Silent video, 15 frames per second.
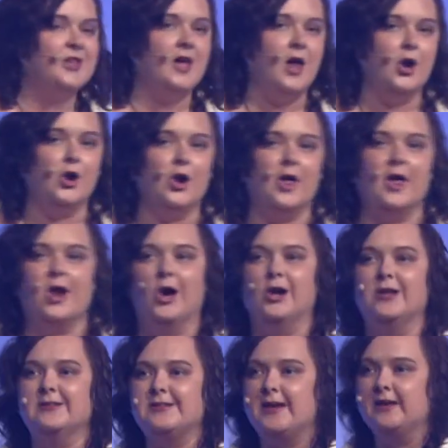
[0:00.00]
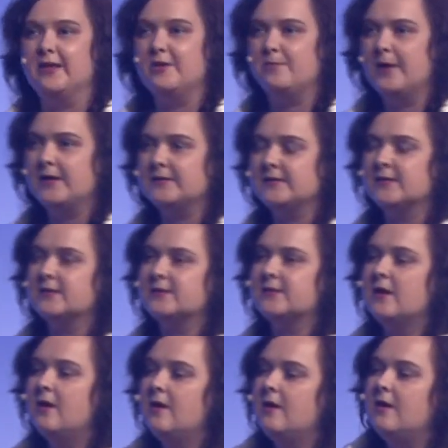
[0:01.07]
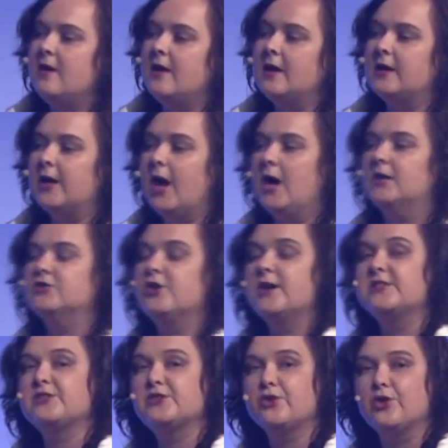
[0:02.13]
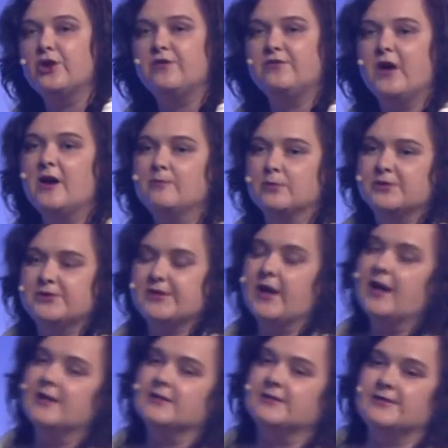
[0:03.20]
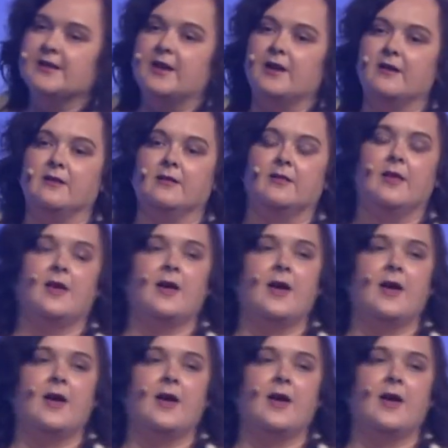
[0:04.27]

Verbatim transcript: the internet on a daily basis. In contrast, thirty-five percent say they